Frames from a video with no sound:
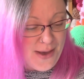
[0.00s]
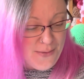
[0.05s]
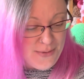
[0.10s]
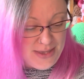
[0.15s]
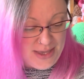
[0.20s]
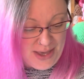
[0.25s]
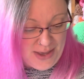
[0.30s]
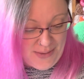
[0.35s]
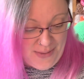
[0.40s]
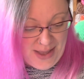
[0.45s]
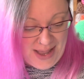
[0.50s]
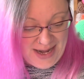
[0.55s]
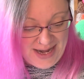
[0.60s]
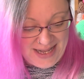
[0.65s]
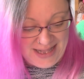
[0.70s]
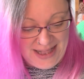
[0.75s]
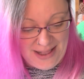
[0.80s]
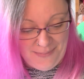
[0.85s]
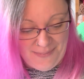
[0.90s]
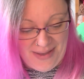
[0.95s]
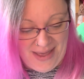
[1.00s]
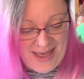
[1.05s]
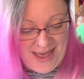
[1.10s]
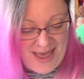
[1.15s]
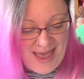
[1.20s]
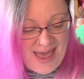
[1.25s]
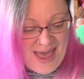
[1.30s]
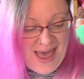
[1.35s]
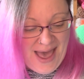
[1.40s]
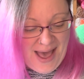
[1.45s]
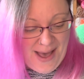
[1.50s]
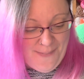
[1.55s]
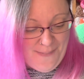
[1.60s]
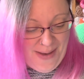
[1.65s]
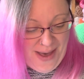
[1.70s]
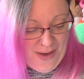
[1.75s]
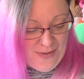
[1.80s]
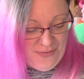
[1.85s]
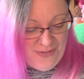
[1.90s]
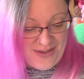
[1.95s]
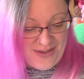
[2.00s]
you a little bit about the